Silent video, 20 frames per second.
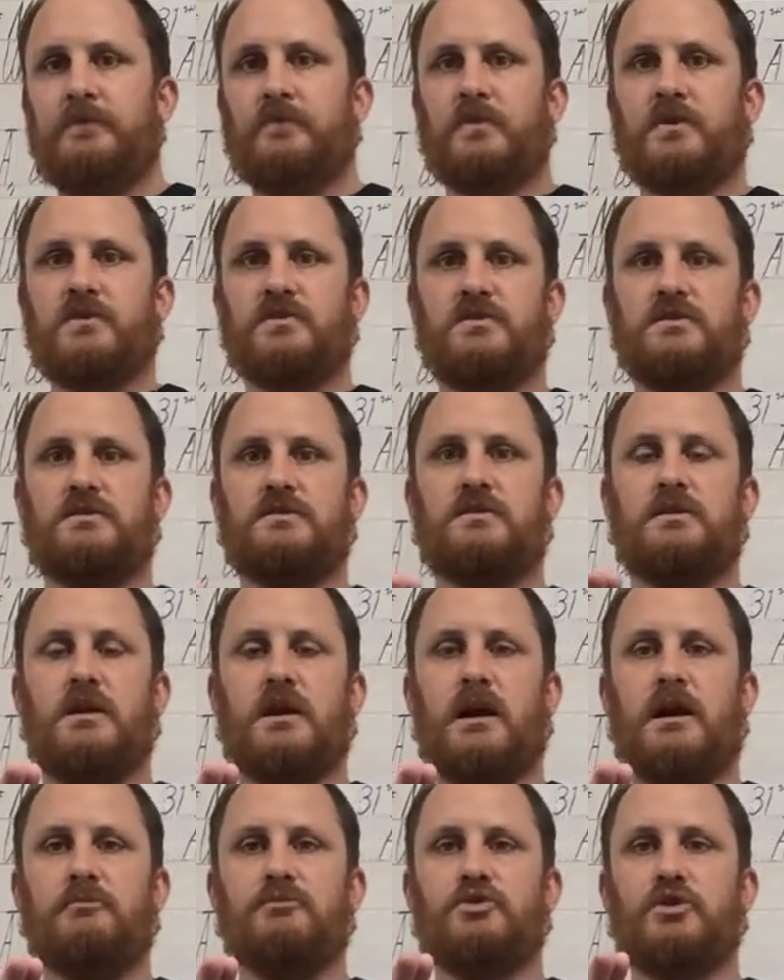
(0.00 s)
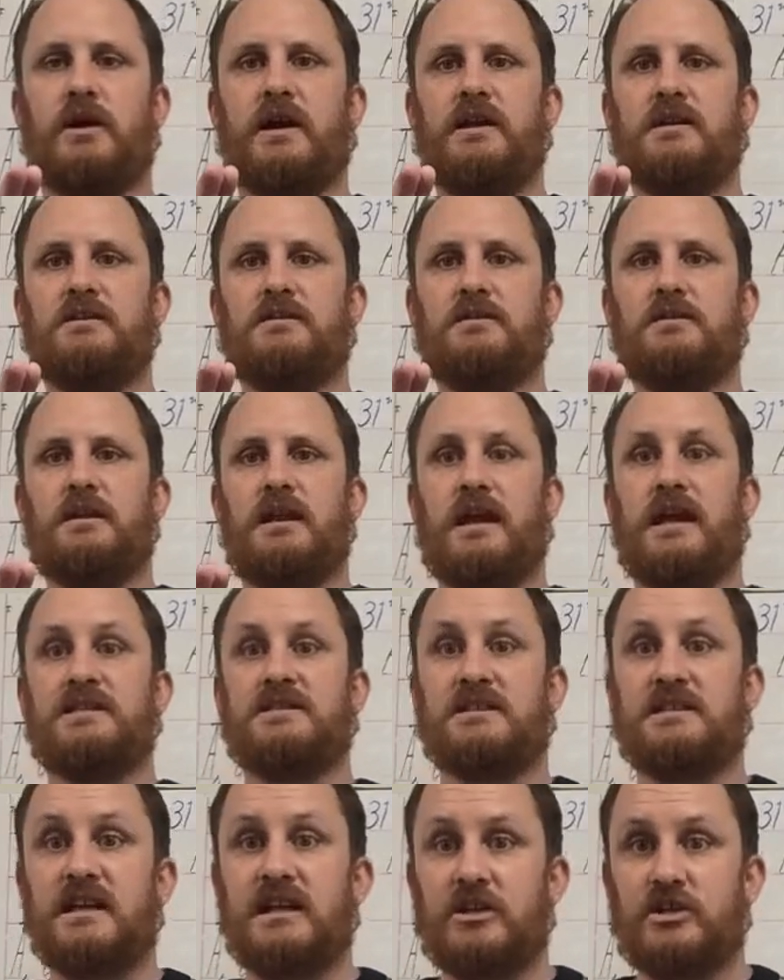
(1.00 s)
Because I'm trying, as
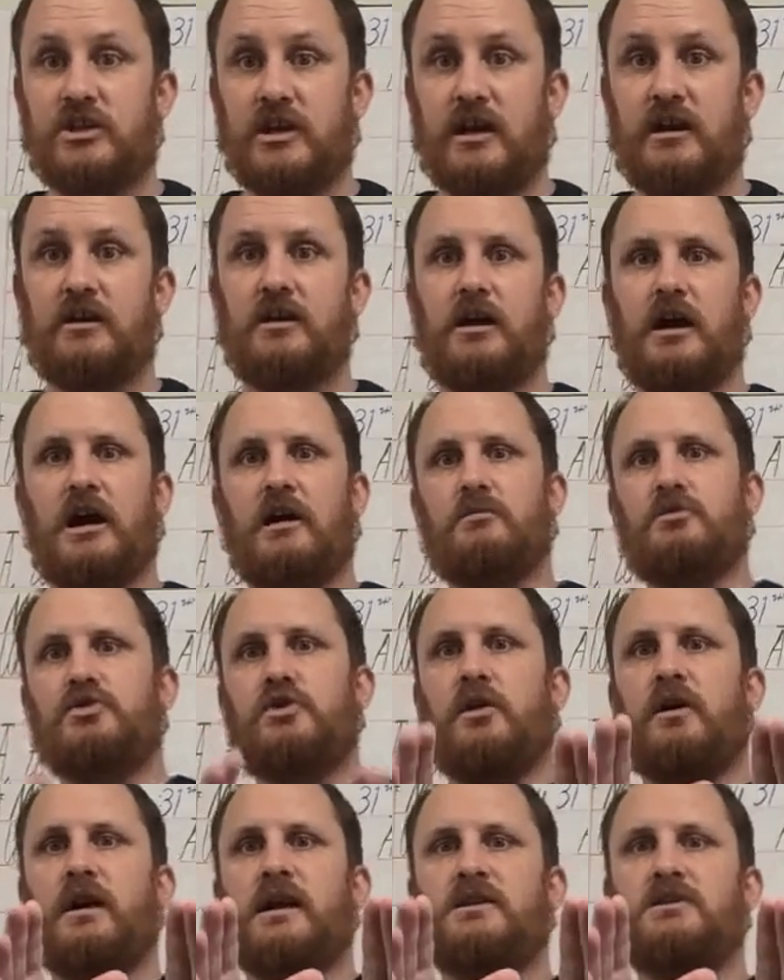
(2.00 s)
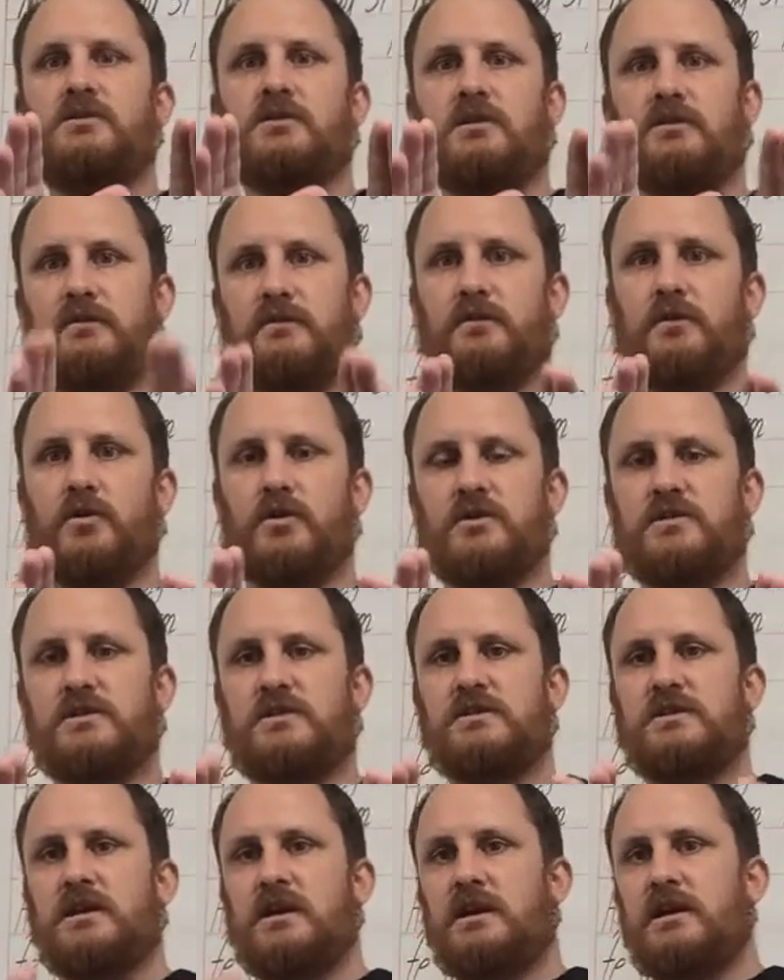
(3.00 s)
a teacher, I'm trying to
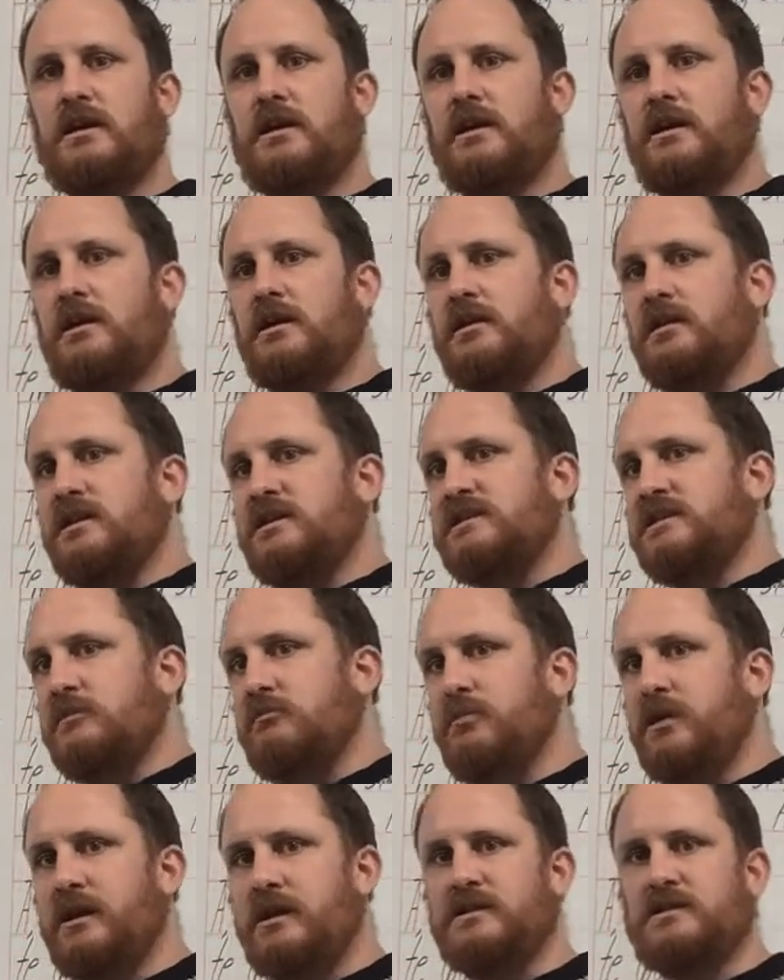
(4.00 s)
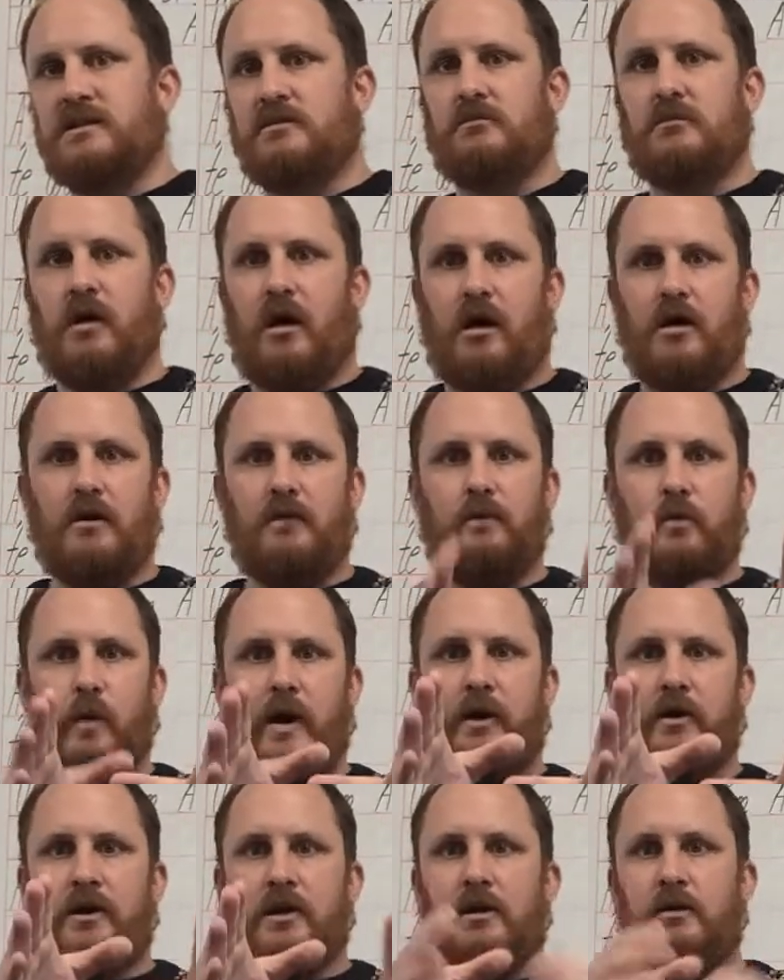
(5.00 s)
enforce the symbolism of
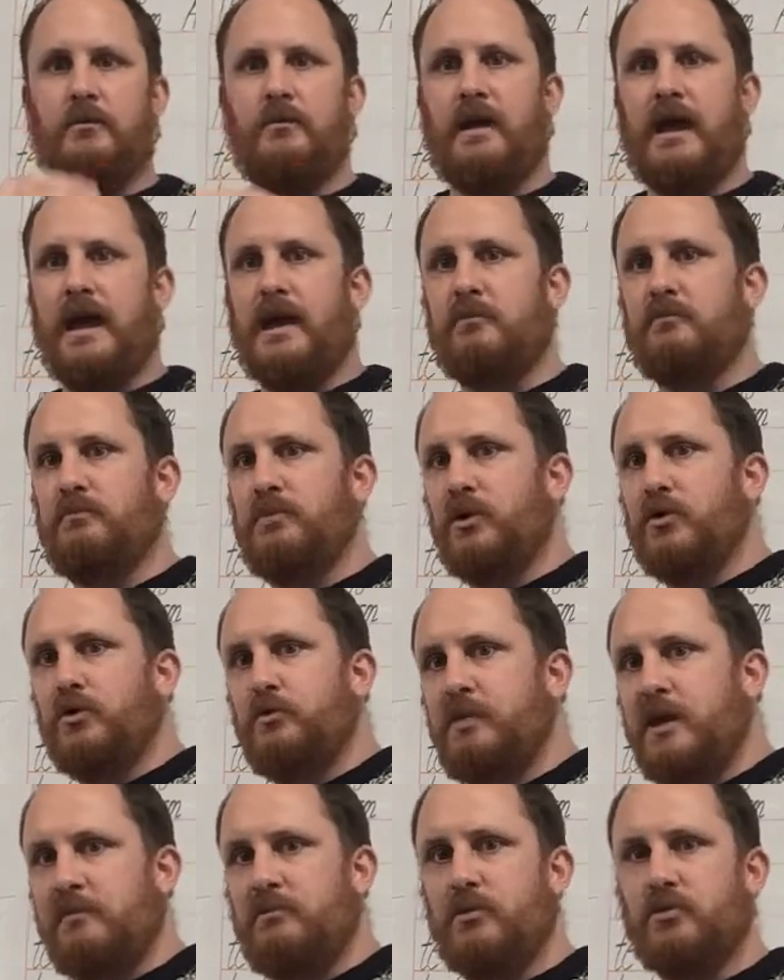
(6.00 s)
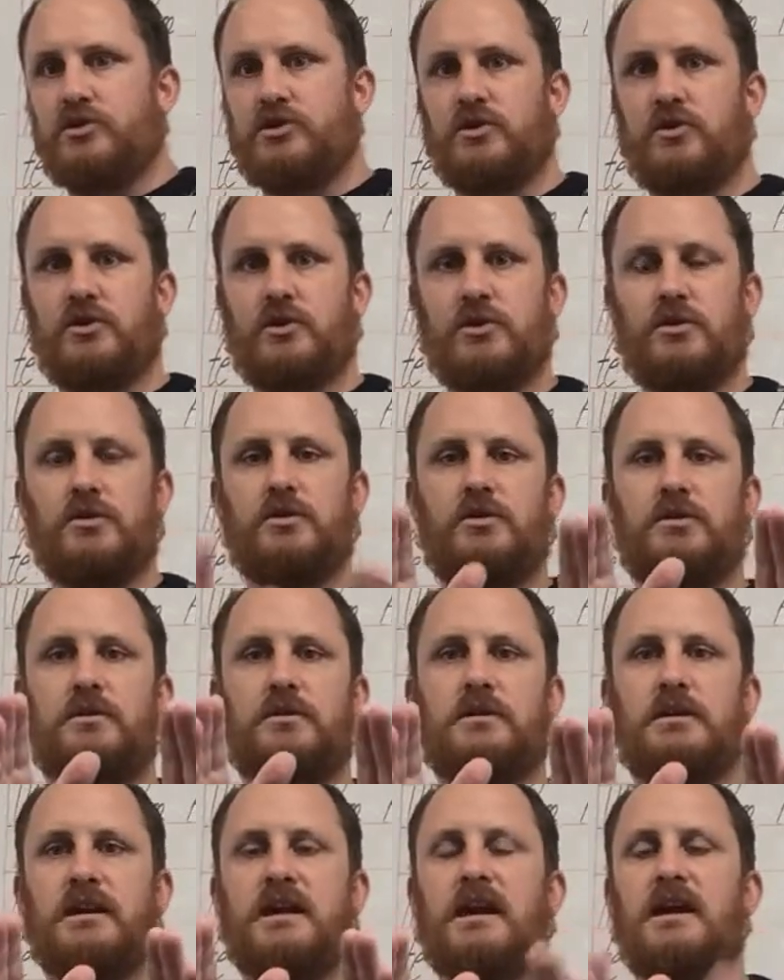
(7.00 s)
welcome and pull people to you,
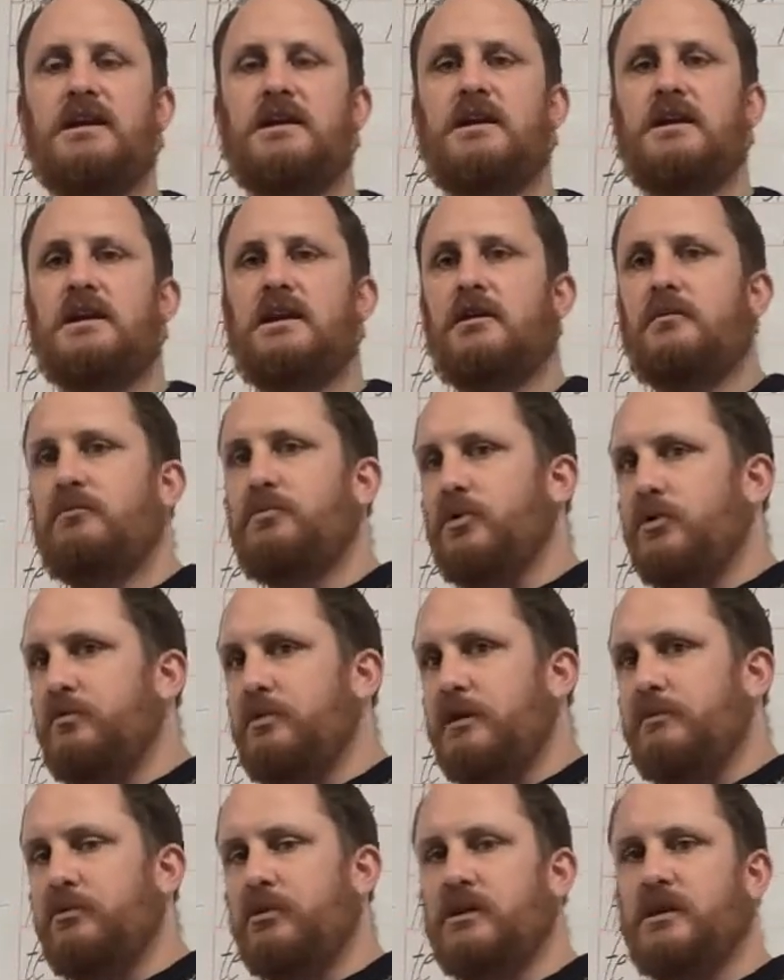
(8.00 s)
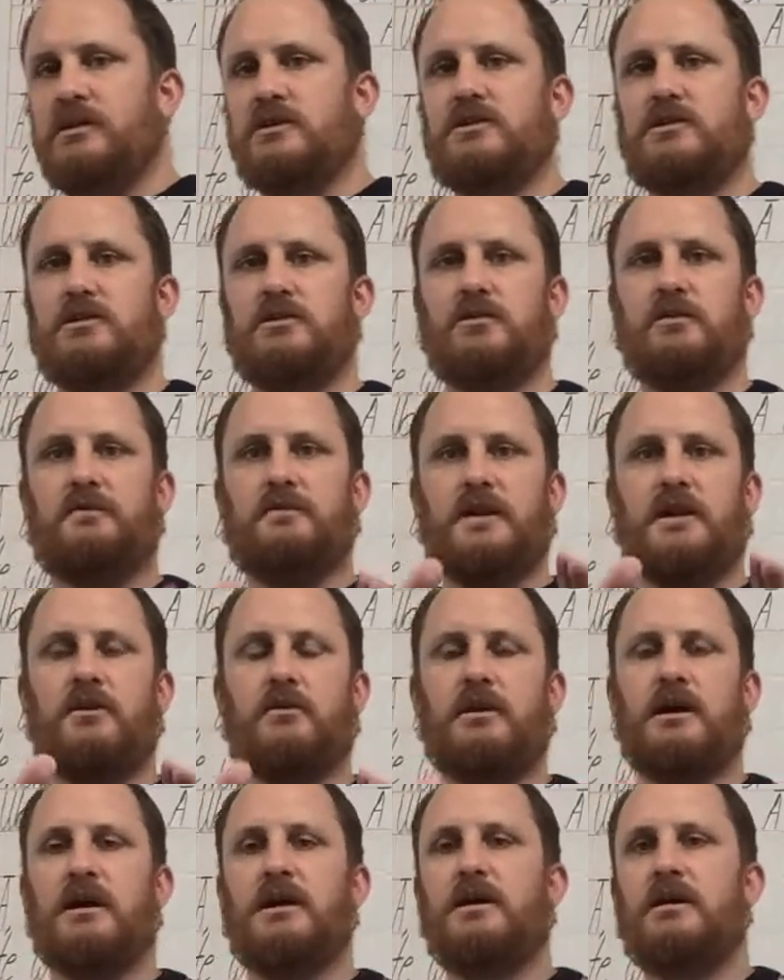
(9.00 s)
okay? Pull people into your
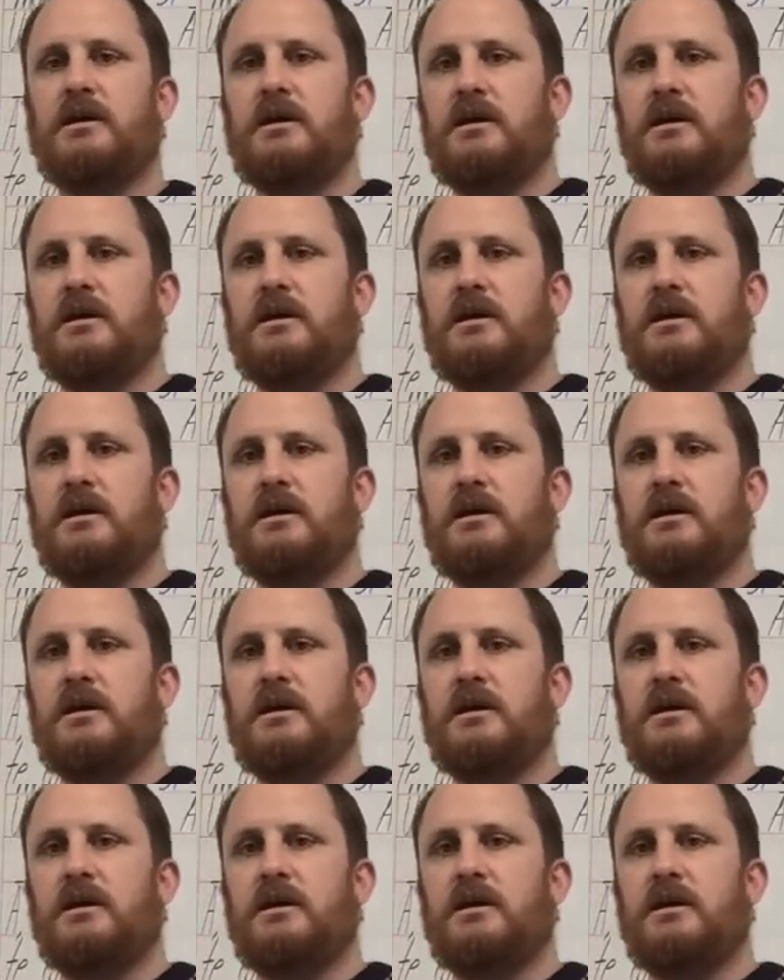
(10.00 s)
whenua.